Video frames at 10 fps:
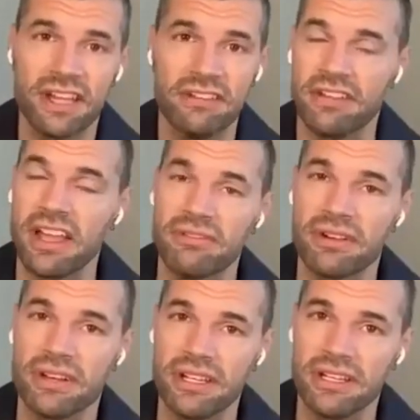
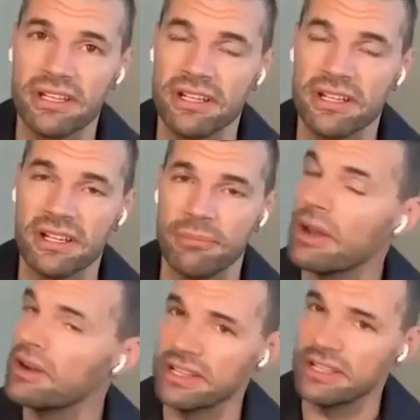every
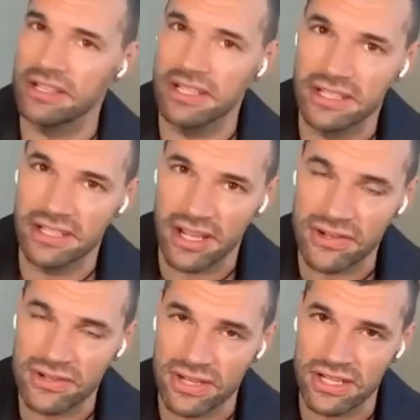American in the
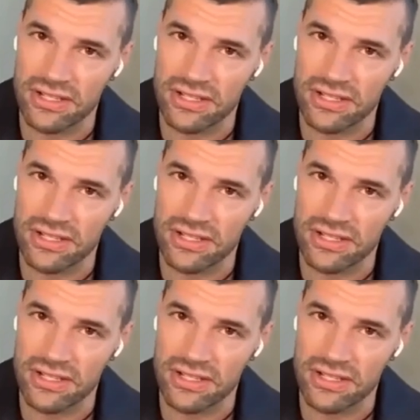country.